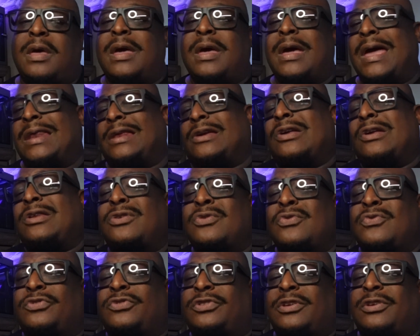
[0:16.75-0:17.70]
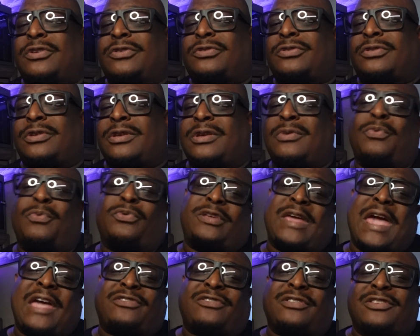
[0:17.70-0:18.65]
And the good news is, it was
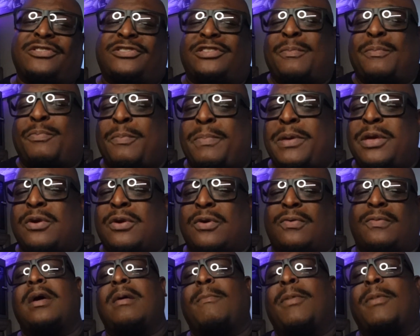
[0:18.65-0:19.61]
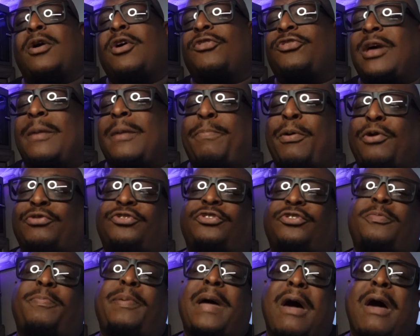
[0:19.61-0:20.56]
actually a simple build. Because I purchased
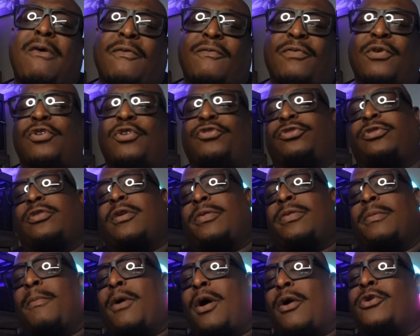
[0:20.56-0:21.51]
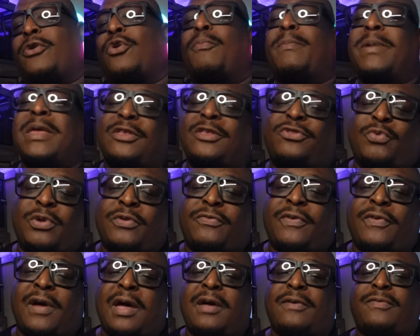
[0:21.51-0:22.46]
the power version of the Mario
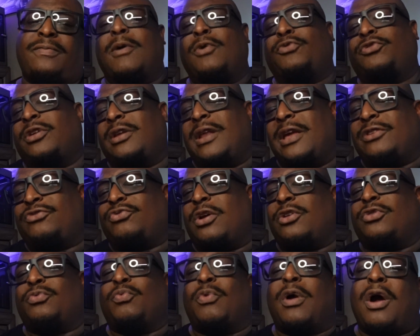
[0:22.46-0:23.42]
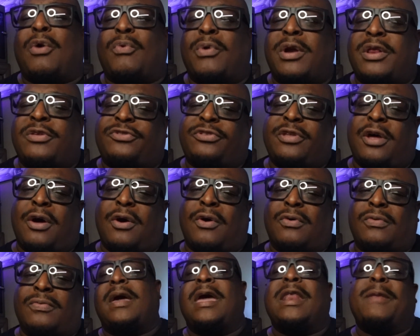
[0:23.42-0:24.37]
Mini25, most of the electronics were already
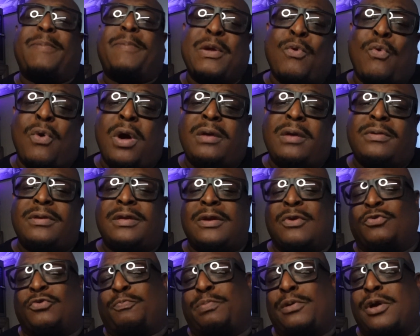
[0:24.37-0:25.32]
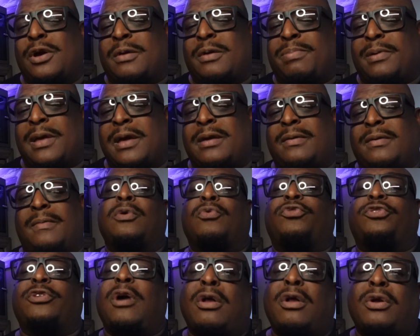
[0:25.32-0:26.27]
installed. And the P1, it was plug and play. So
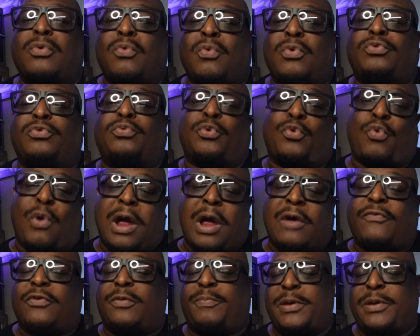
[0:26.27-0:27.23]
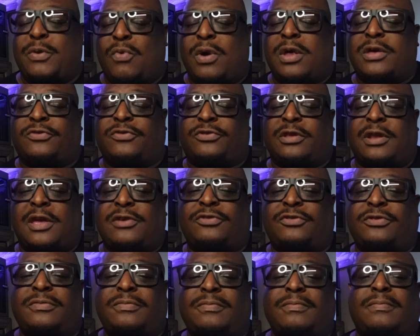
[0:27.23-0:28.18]
soldering was required for the P1
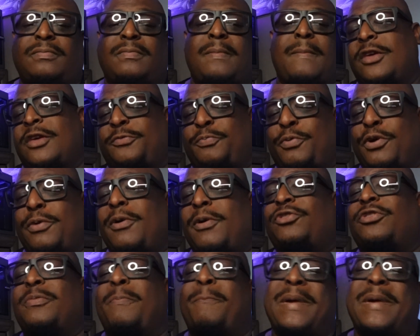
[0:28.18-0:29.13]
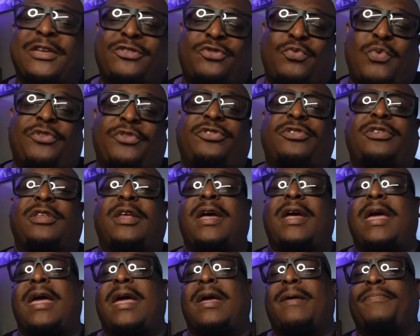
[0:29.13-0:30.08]
installation. That's pretty much the biggest question that I
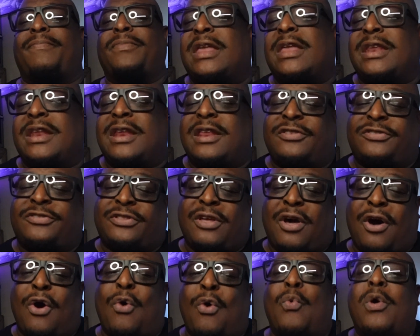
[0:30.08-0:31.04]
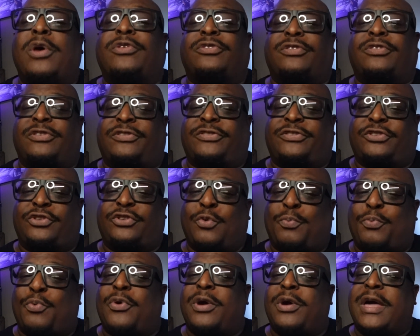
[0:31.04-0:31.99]
had. Getting it installed wasn't as
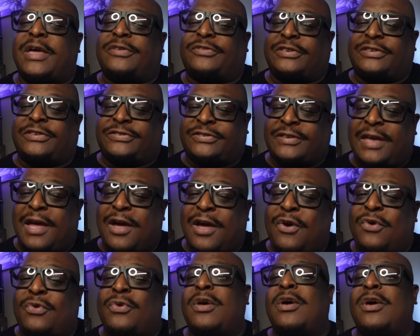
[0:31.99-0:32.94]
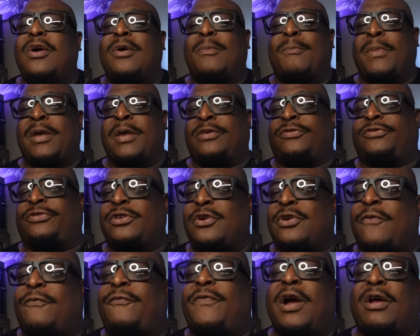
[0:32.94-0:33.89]
simple as it sounds, but it's
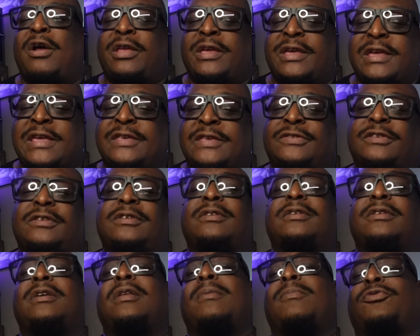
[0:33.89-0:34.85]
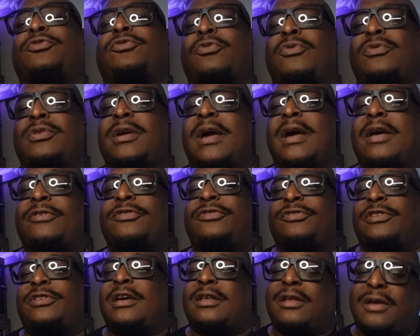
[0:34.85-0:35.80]
still fairly easy. And I'm gonna show you guys
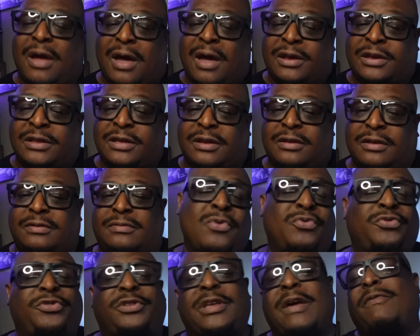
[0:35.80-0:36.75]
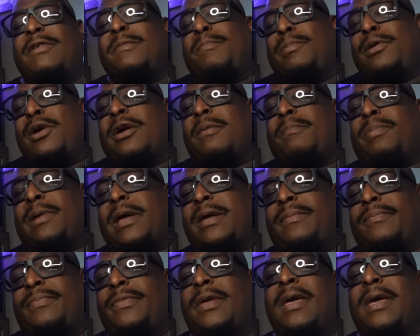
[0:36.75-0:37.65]
exactly how I did it. It was definitely plug and play.